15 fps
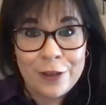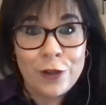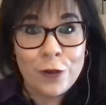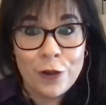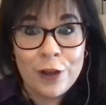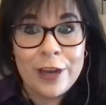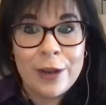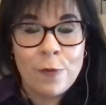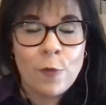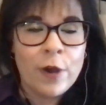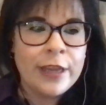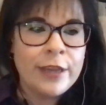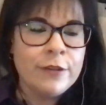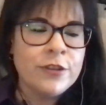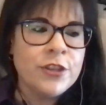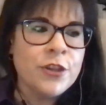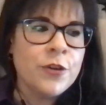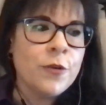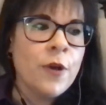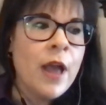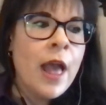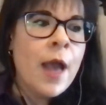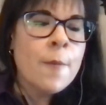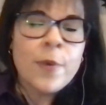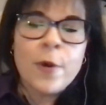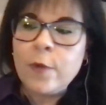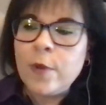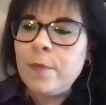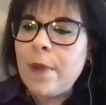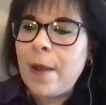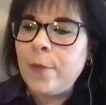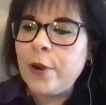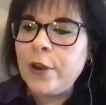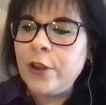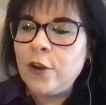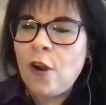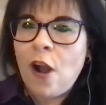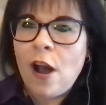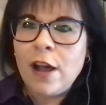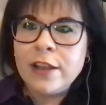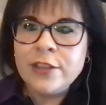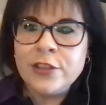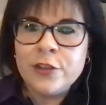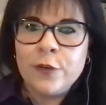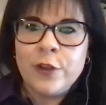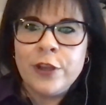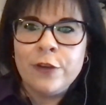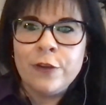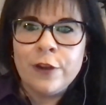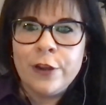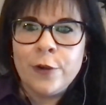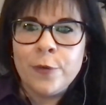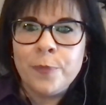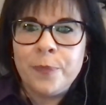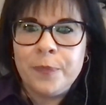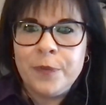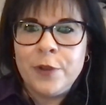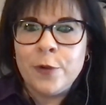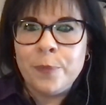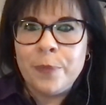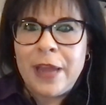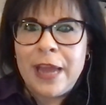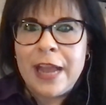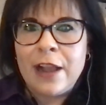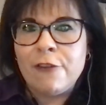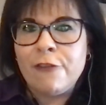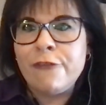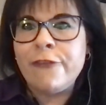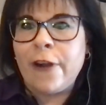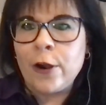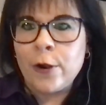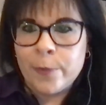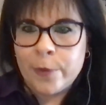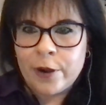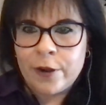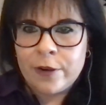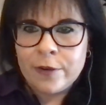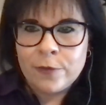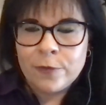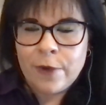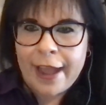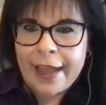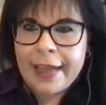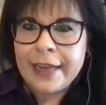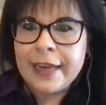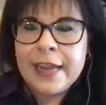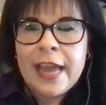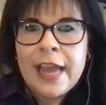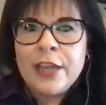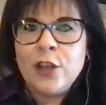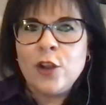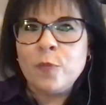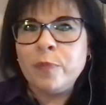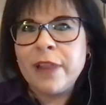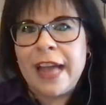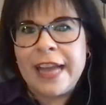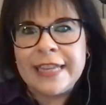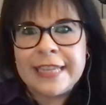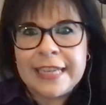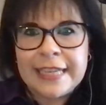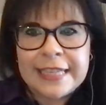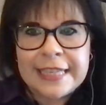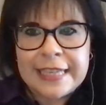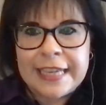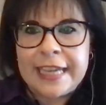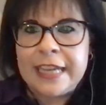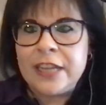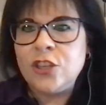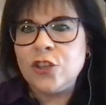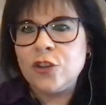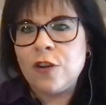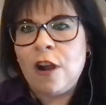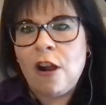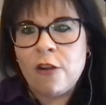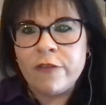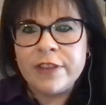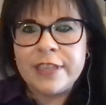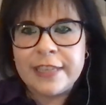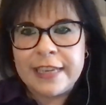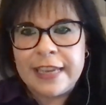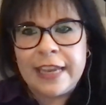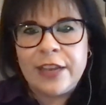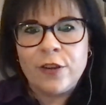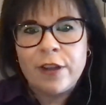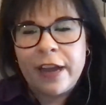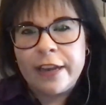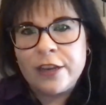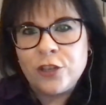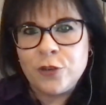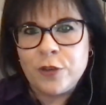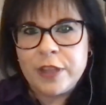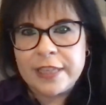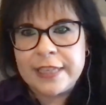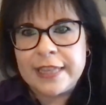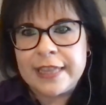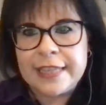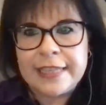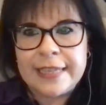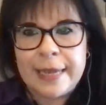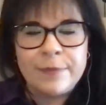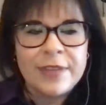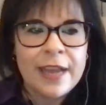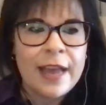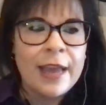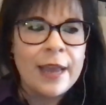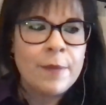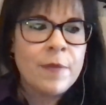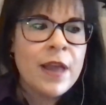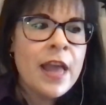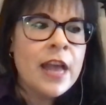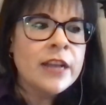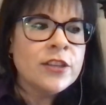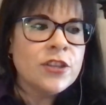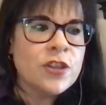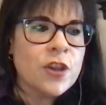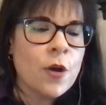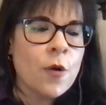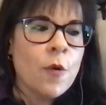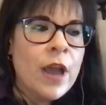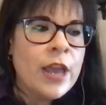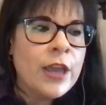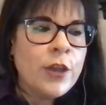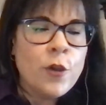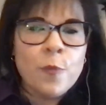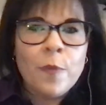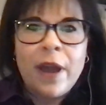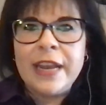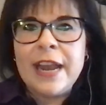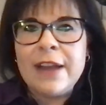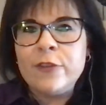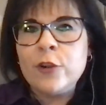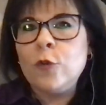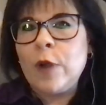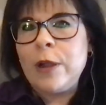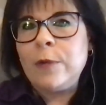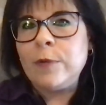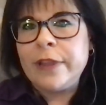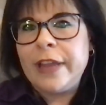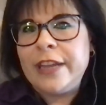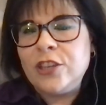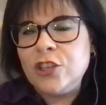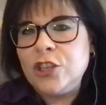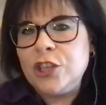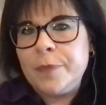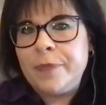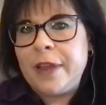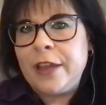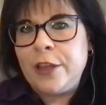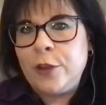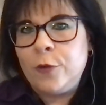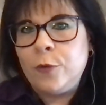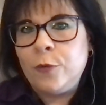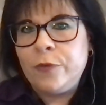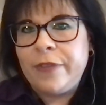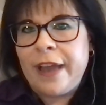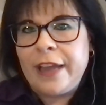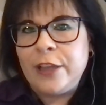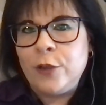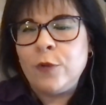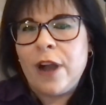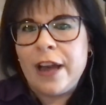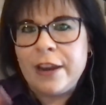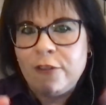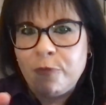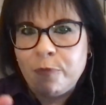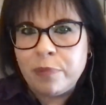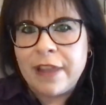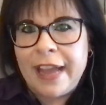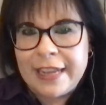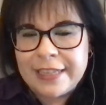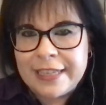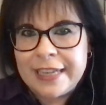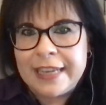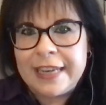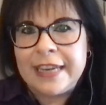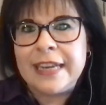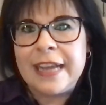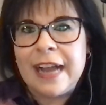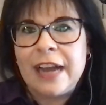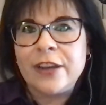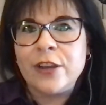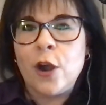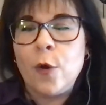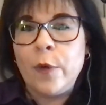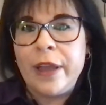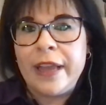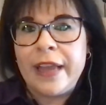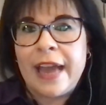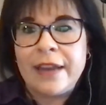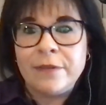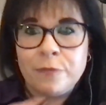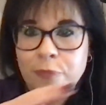good at what you do but remember, you're also you're you're you're being a farmer, right? You're planting seeds, you're harvesting, you're kind of doing this at the same time. So you might have a great relationship that you that you kind of planted and got going at